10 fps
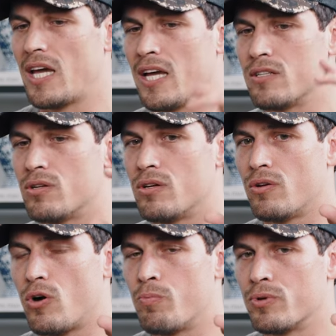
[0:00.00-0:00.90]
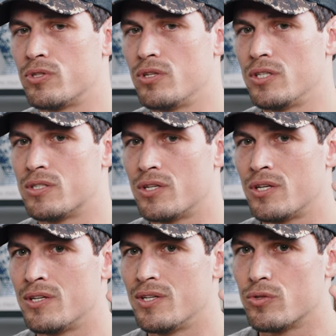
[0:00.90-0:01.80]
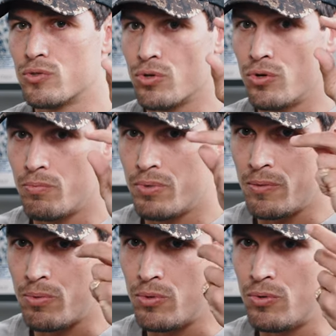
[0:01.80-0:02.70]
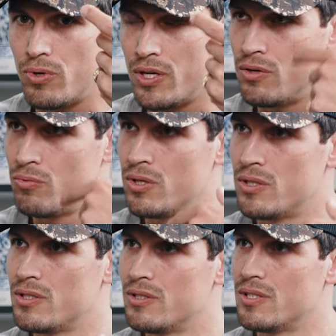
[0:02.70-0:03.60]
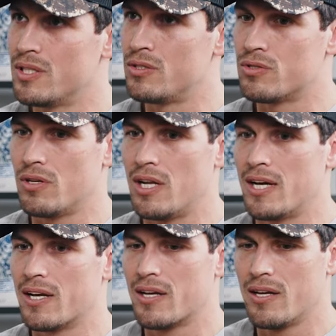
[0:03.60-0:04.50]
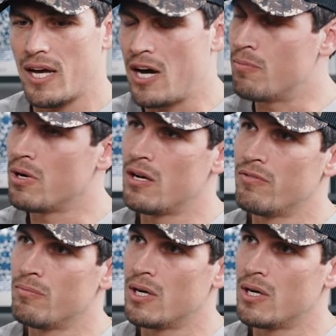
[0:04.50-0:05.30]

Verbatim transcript: as an opportunity to turn people inward mm-hmm. into like, how am I living